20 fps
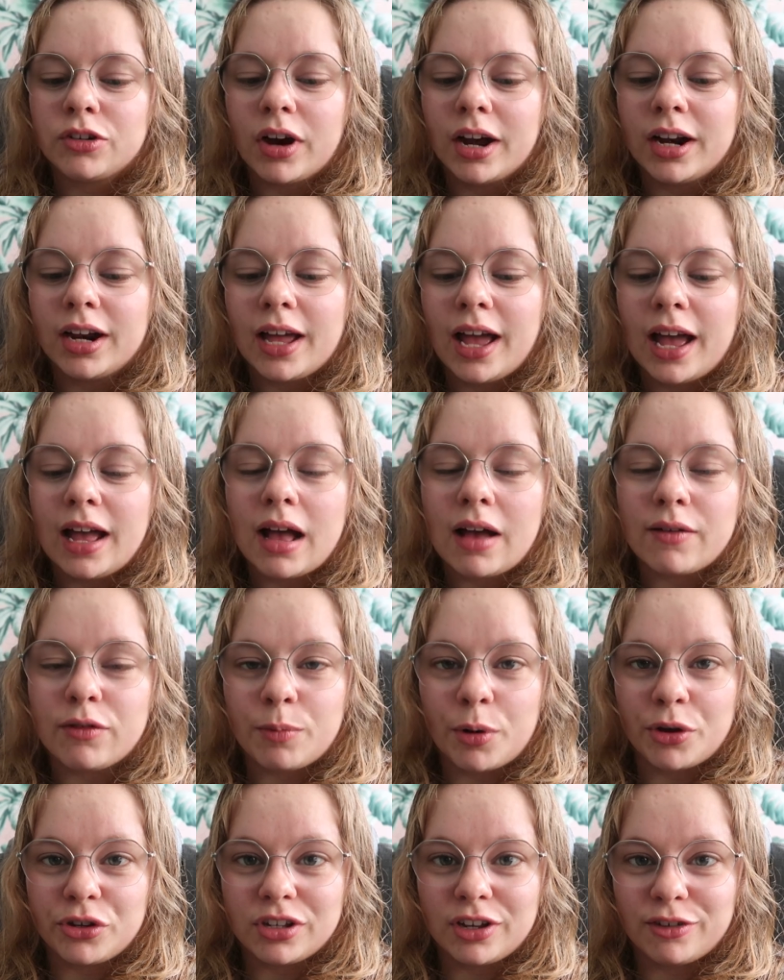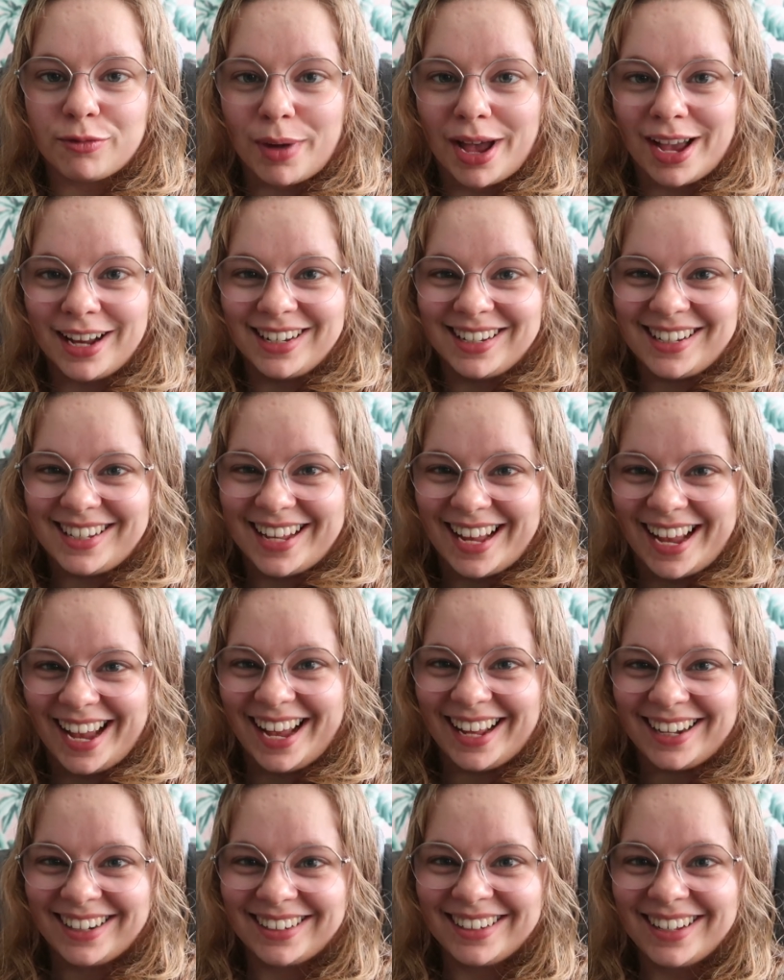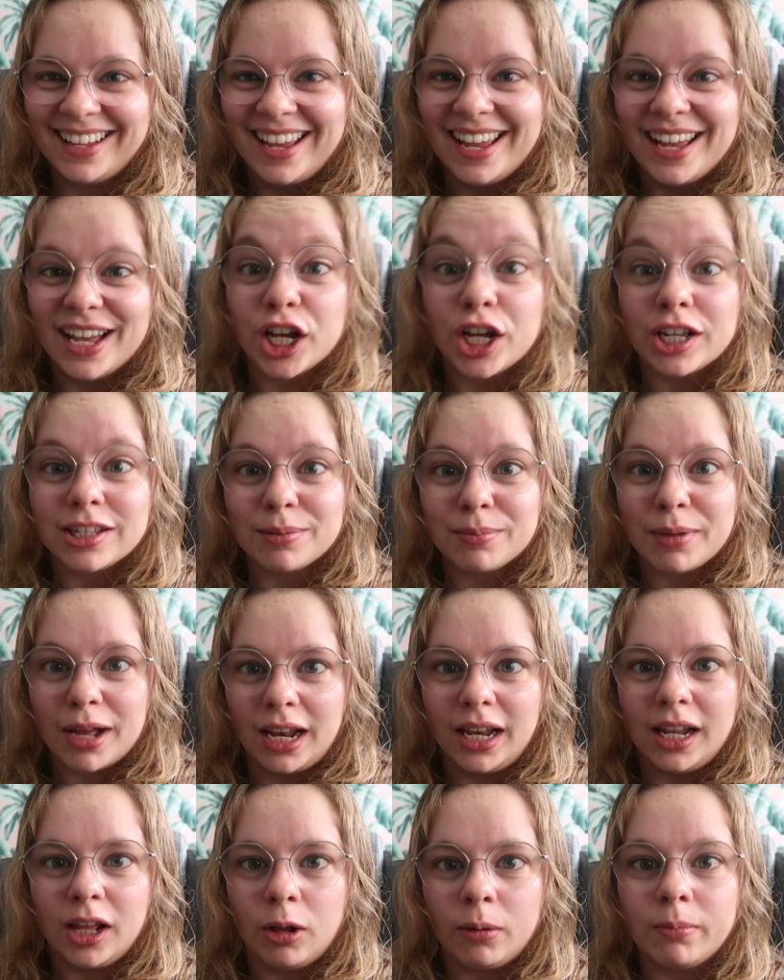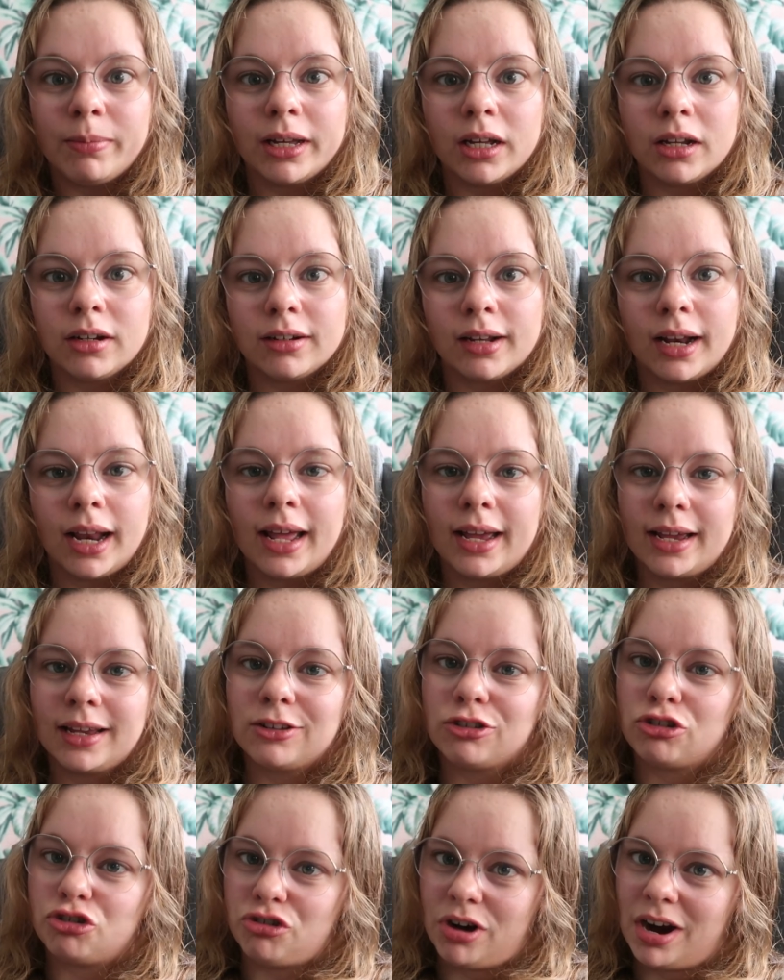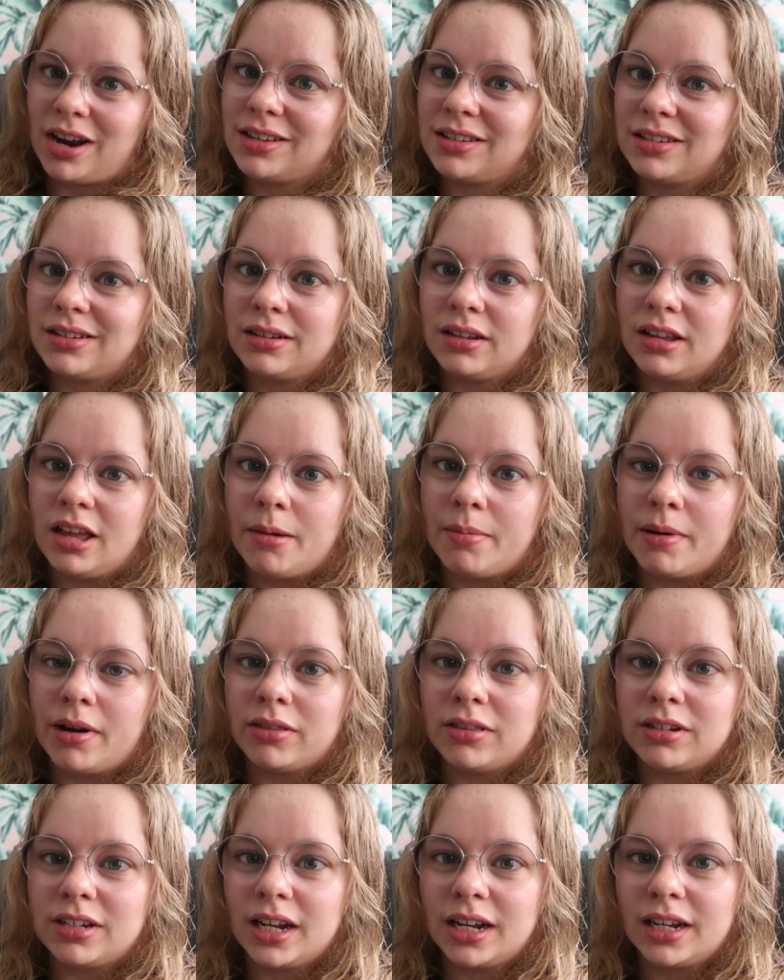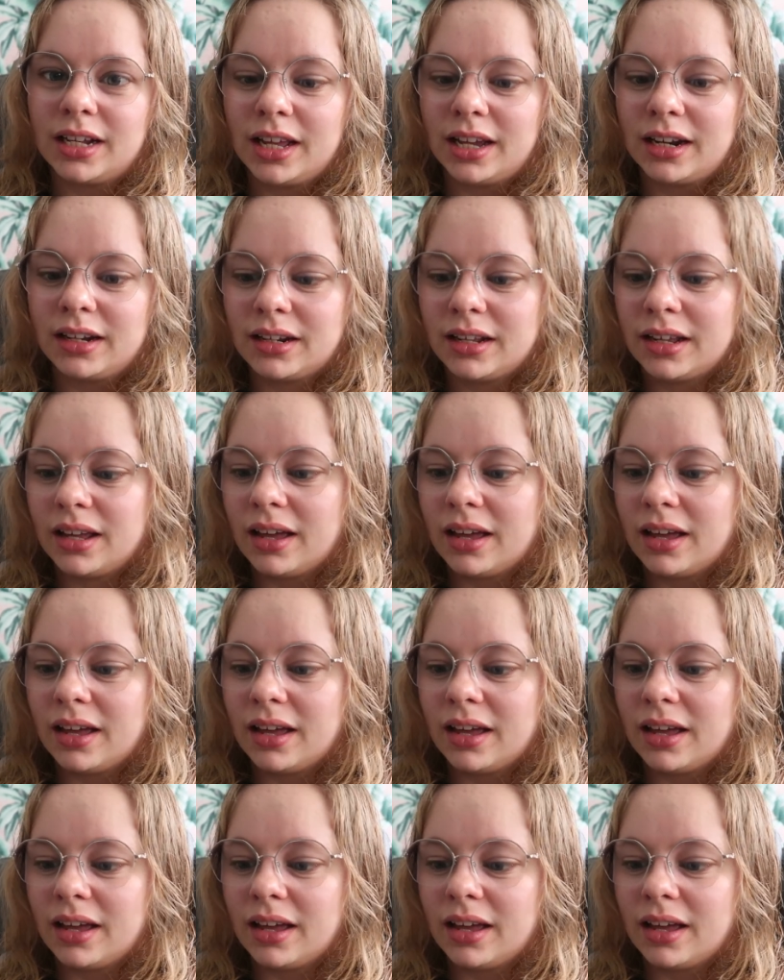trying to have a positive mindset because I'm a little bit underlying stressed about the deadline.